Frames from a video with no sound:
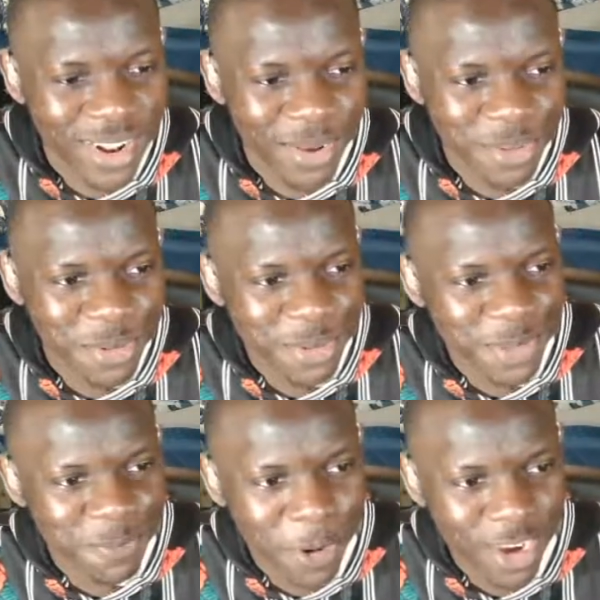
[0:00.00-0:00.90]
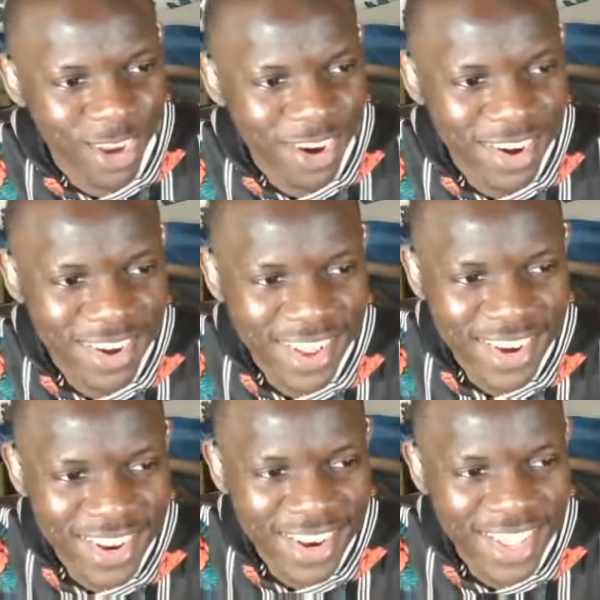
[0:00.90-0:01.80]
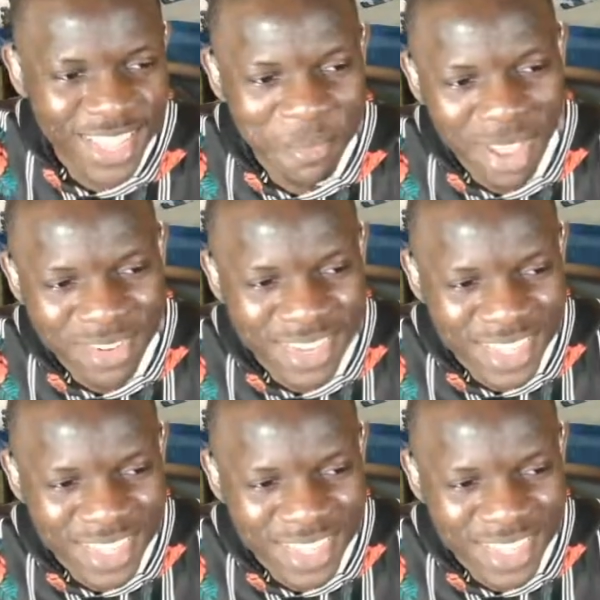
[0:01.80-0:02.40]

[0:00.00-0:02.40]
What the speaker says: was supposed to be his bodyguard, and then like his man's just